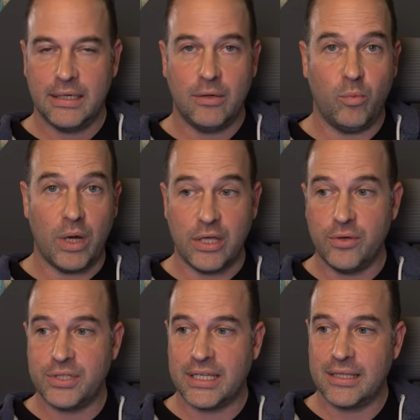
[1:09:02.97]
We're
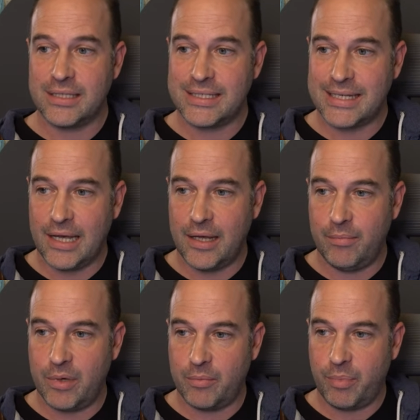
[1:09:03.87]
using the
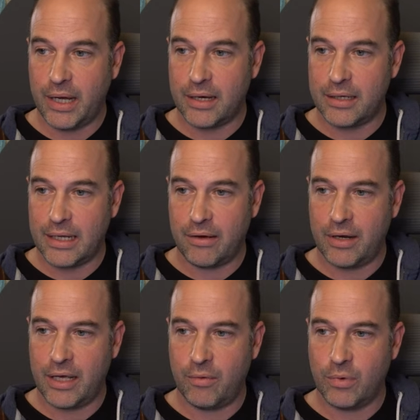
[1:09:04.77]
same picker down
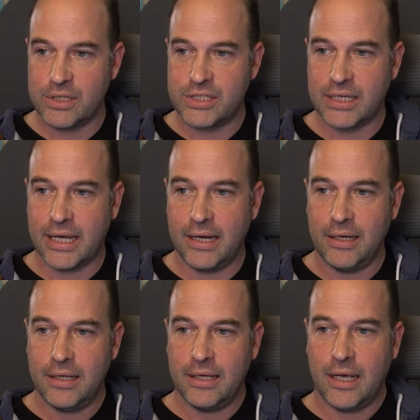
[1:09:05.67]
here once again,
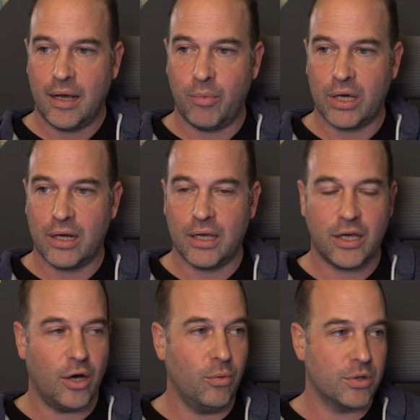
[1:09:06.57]
and we're going to
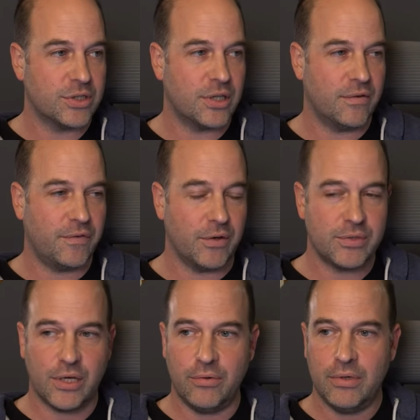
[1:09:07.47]
go onto the
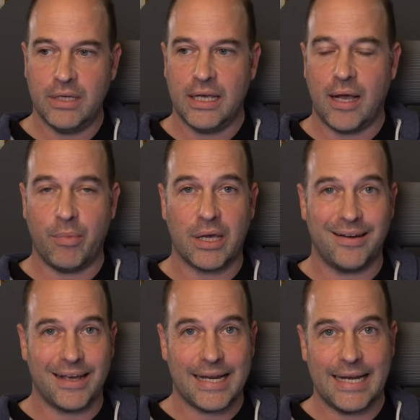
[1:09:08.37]
photo and we're going
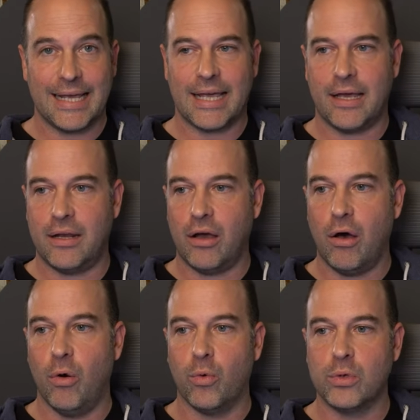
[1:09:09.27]
to click and
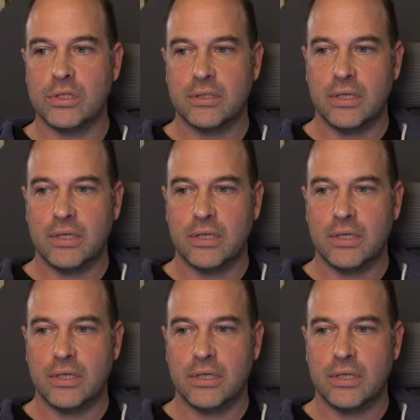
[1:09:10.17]
hold